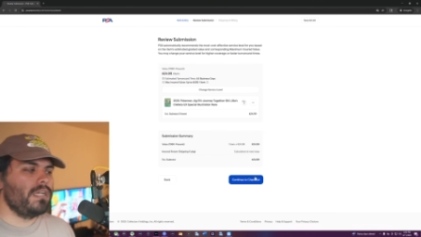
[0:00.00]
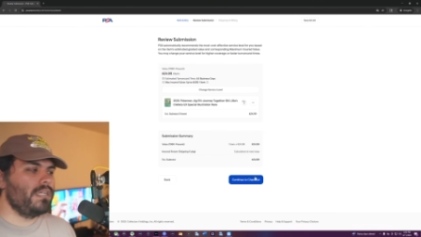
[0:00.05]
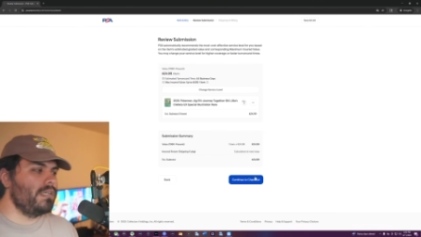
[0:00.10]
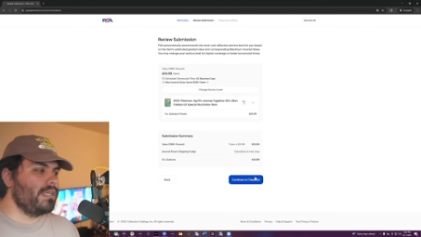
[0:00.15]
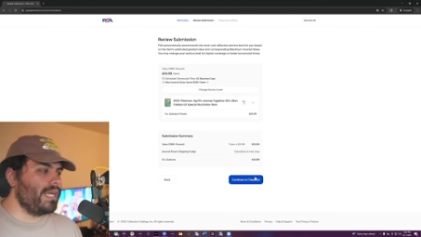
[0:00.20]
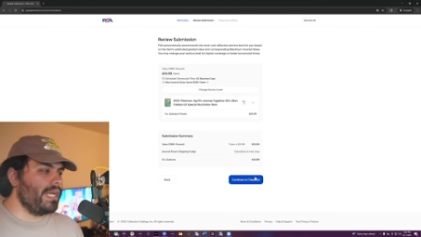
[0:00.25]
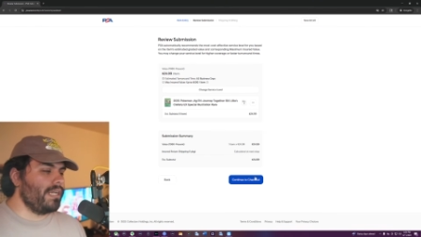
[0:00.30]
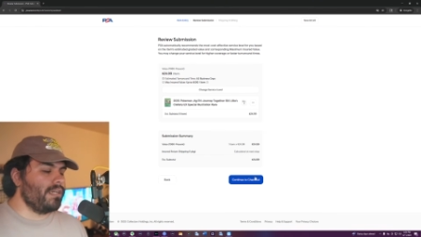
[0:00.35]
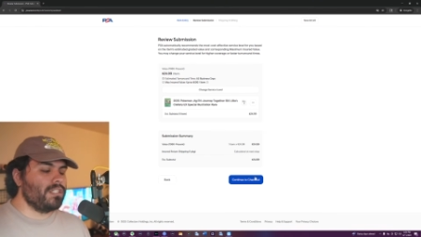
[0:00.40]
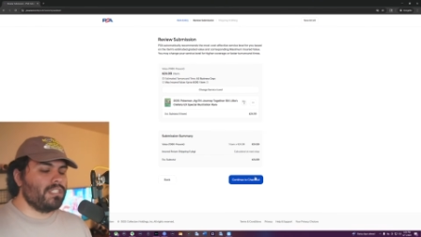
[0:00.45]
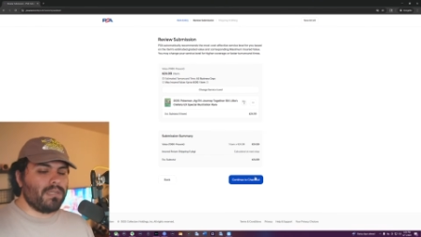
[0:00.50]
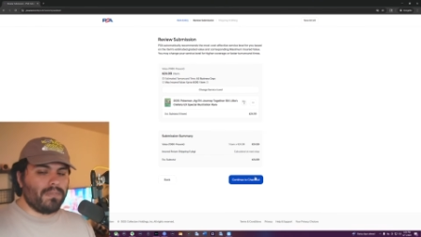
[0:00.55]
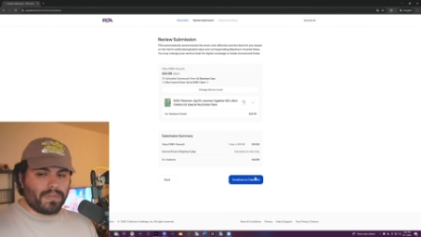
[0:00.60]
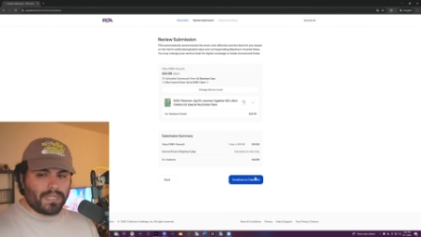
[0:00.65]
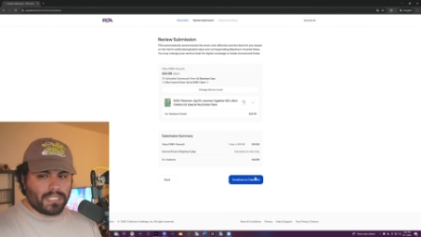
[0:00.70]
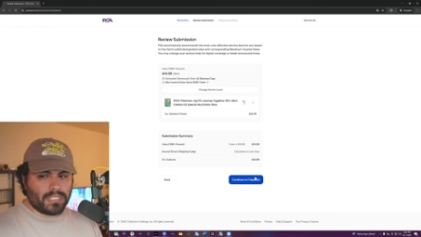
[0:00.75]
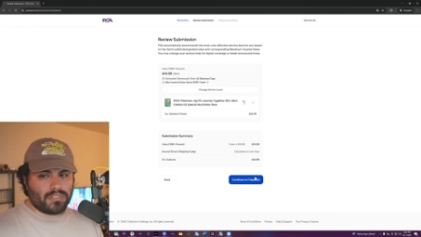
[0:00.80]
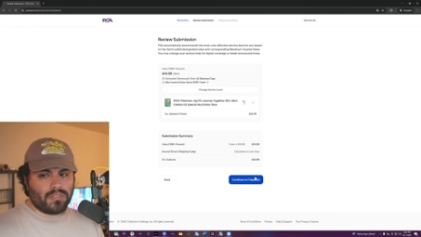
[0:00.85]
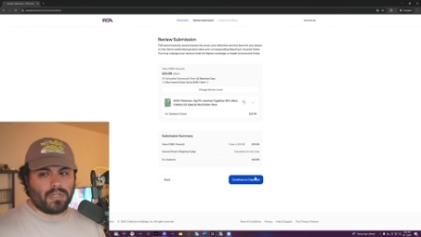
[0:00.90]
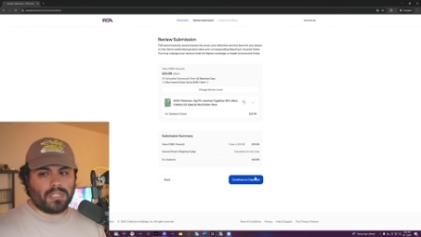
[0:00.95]
You'll get your
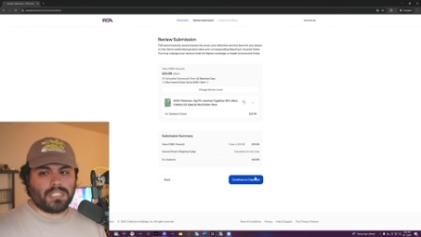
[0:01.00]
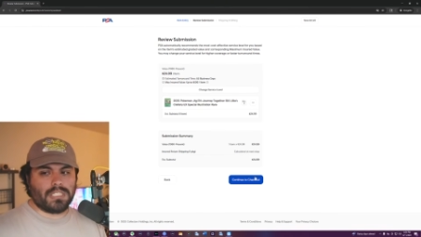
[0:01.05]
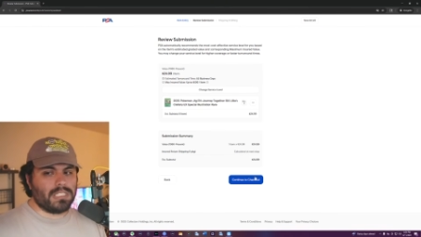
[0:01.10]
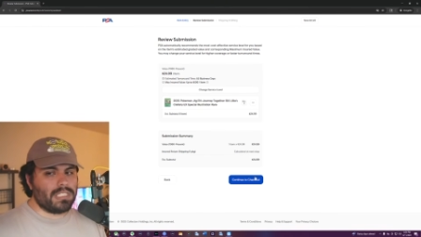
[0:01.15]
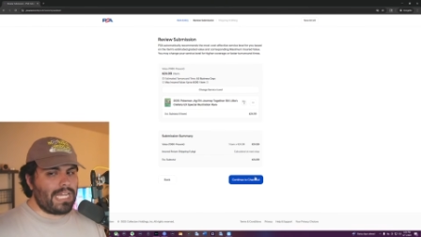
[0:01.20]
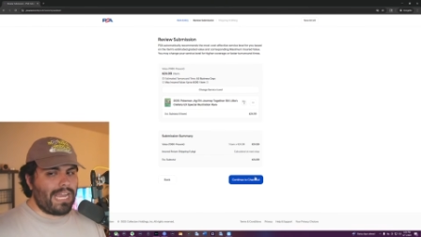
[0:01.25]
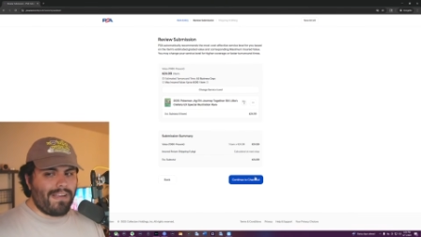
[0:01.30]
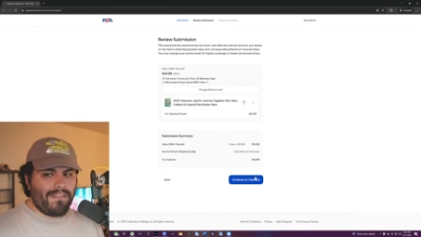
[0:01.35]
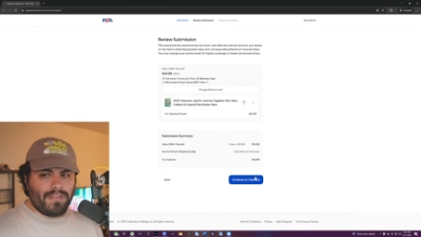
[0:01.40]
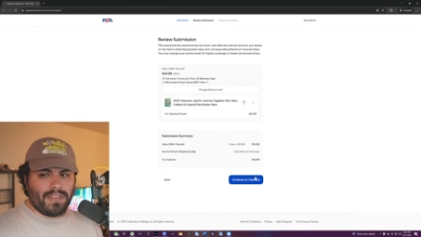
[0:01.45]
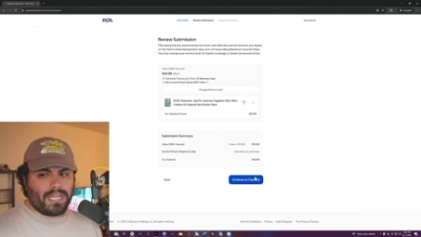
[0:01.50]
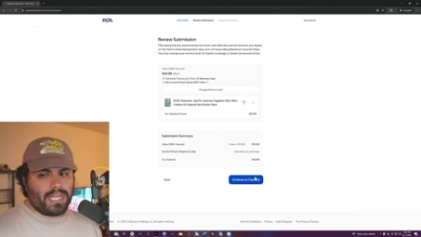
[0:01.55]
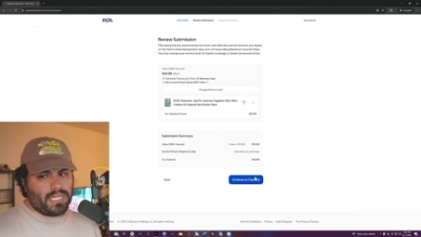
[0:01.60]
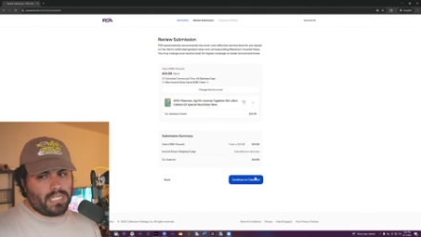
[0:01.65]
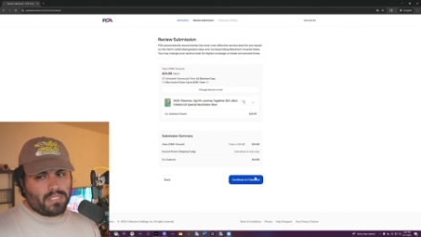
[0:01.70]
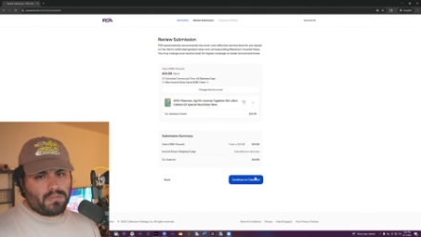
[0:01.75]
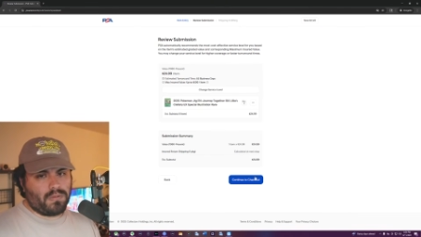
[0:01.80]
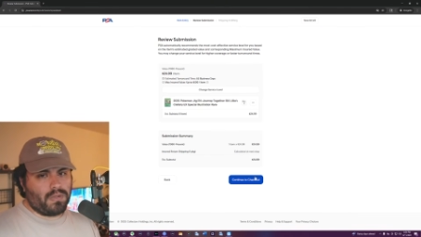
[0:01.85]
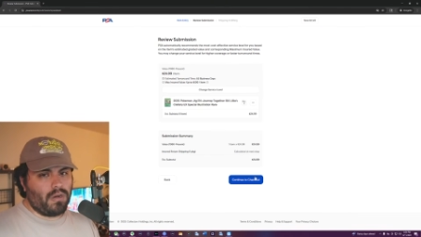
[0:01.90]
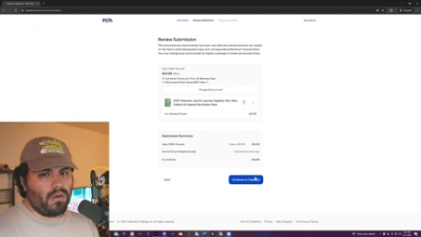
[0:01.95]
shipping instructions, everything I
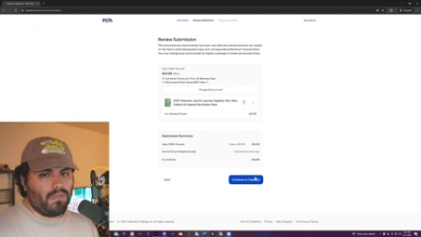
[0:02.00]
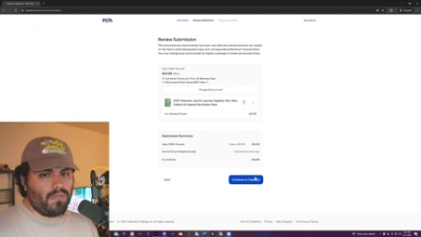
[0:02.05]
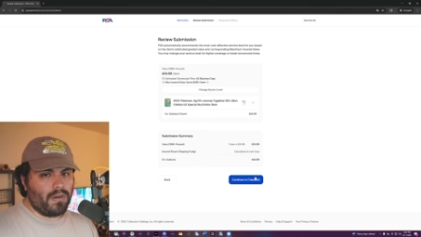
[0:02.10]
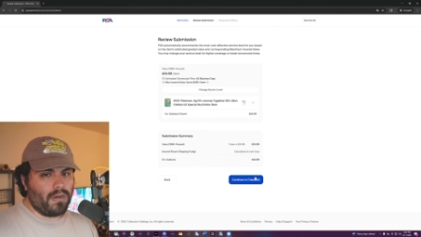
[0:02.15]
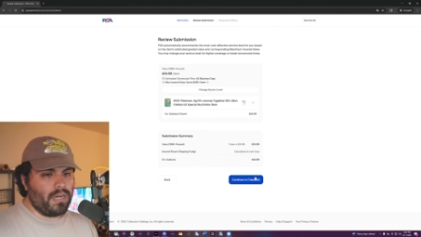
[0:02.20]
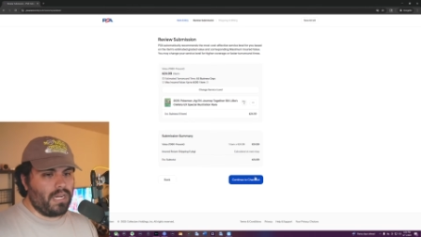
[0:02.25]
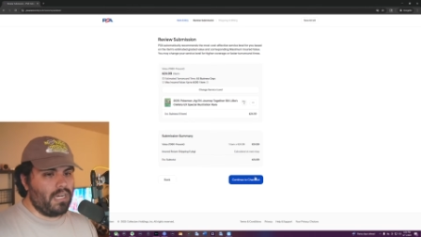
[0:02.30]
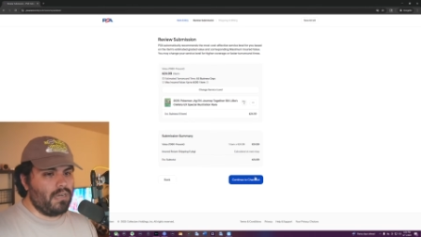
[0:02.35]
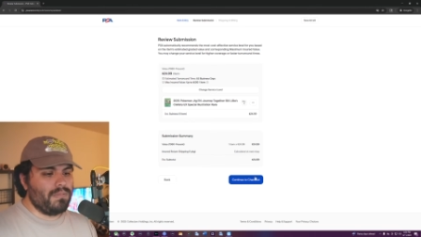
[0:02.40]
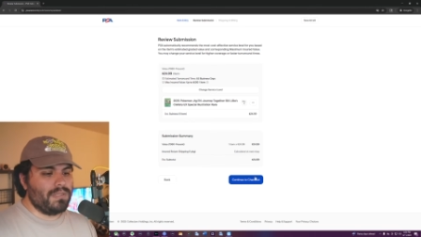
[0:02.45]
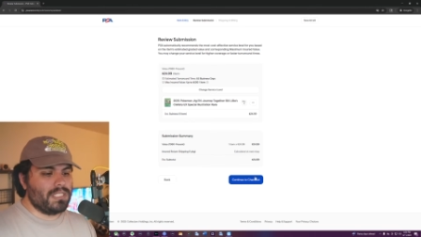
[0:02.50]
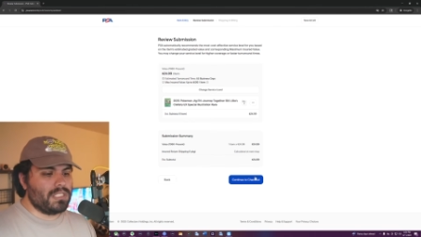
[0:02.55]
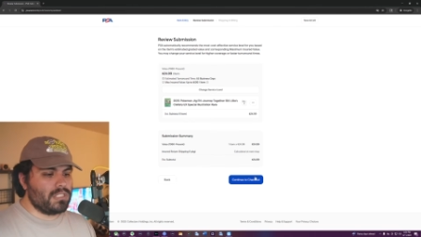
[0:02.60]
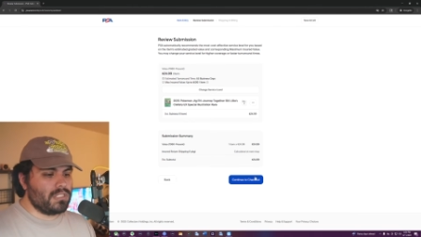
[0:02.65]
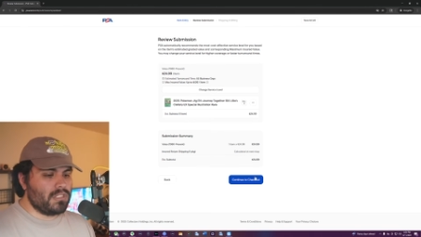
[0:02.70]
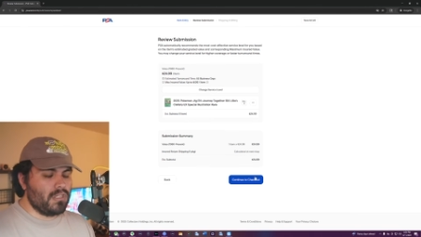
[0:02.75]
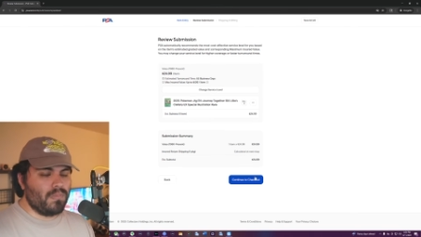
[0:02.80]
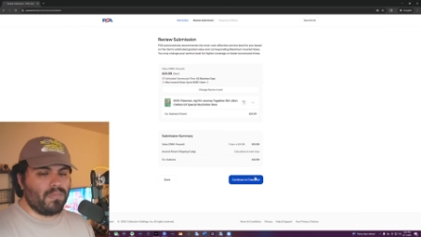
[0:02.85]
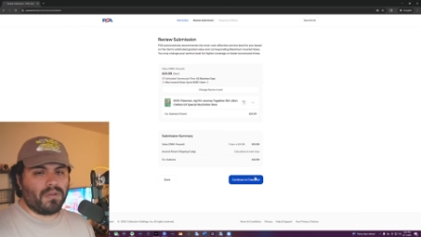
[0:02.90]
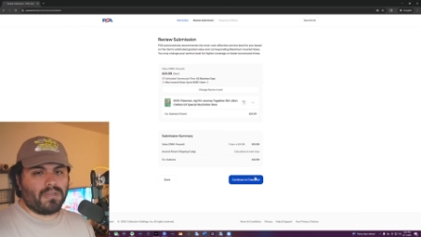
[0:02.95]
just went over. It'll be
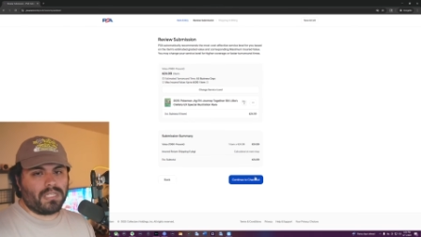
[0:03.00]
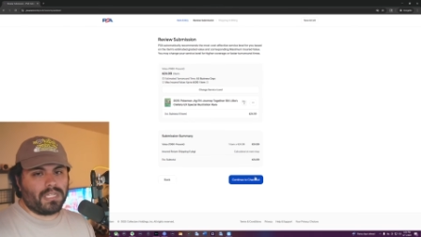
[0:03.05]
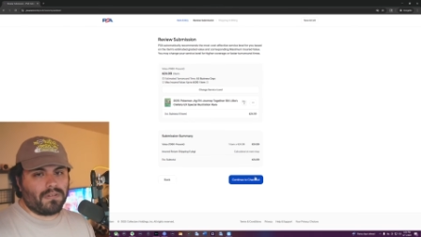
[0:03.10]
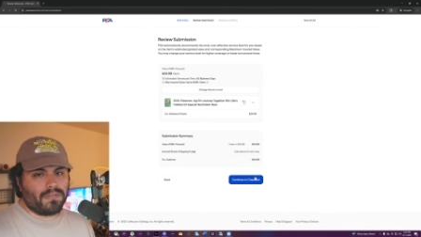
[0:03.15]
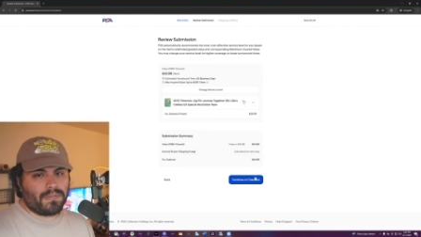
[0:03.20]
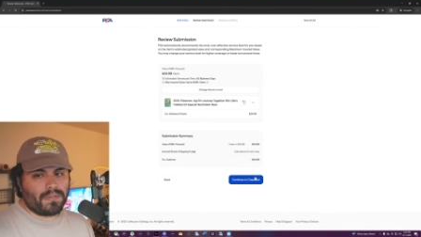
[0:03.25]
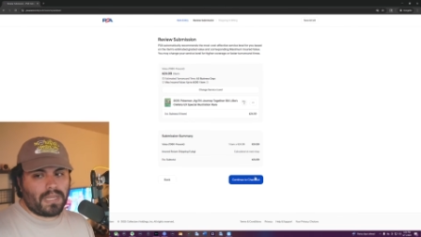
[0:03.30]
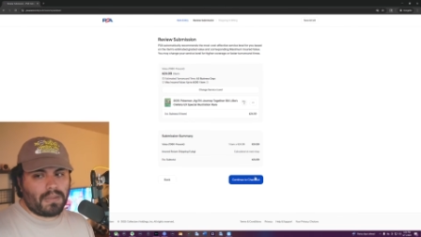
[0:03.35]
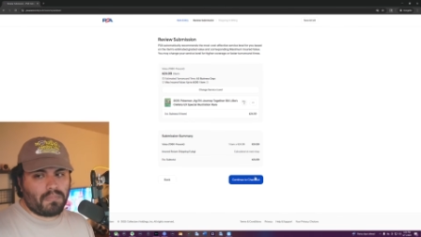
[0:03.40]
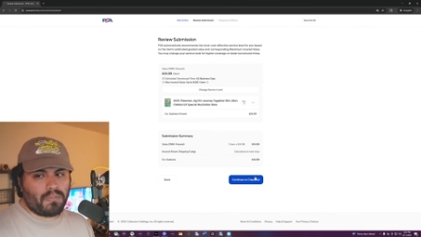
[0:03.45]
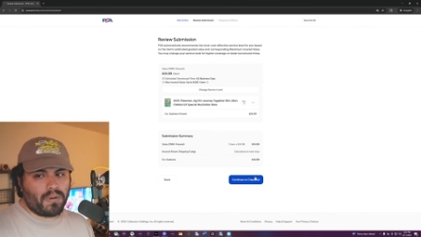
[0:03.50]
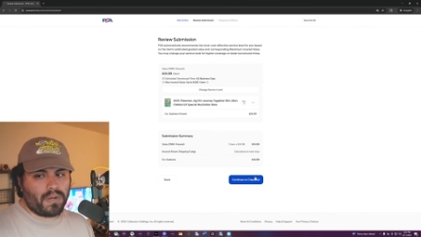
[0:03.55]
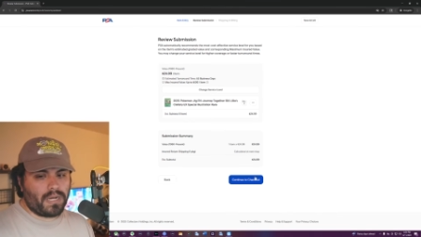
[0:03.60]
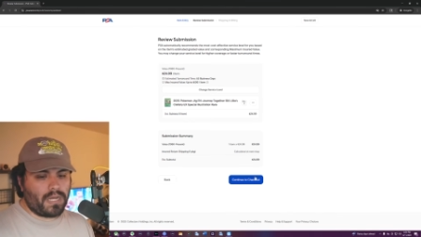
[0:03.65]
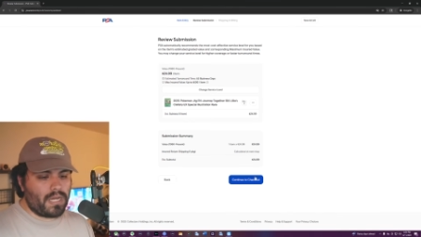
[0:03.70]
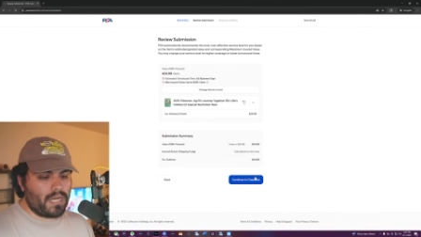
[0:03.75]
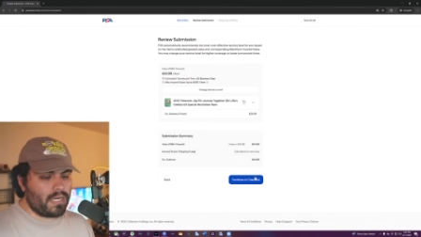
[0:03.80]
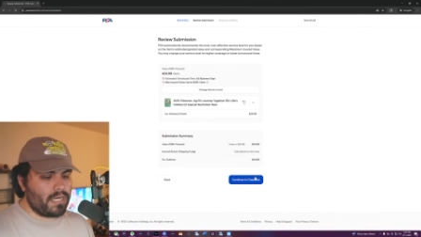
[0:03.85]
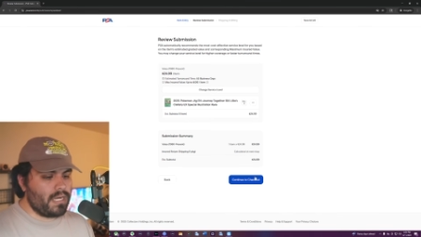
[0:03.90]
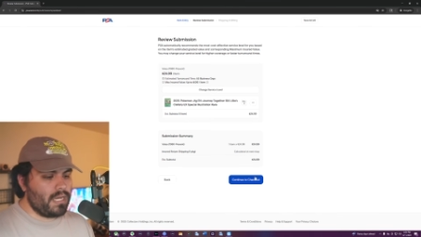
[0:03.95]
super clear from that point
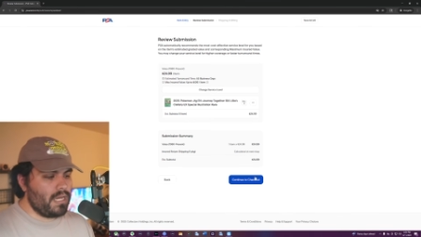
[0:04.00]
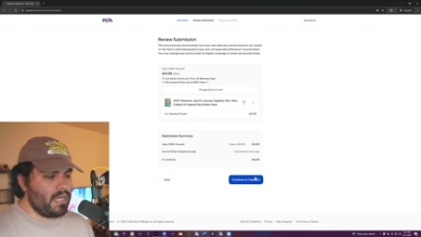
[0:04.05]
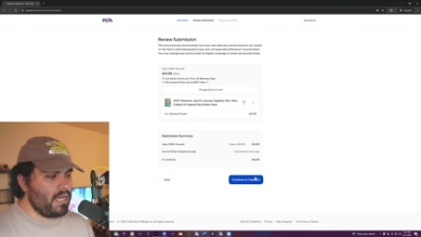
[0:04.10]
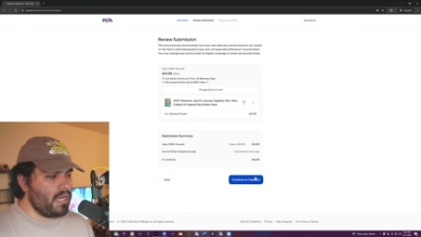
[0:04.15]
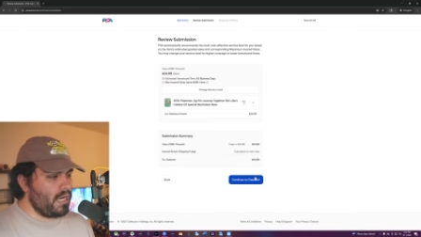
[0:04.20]
on.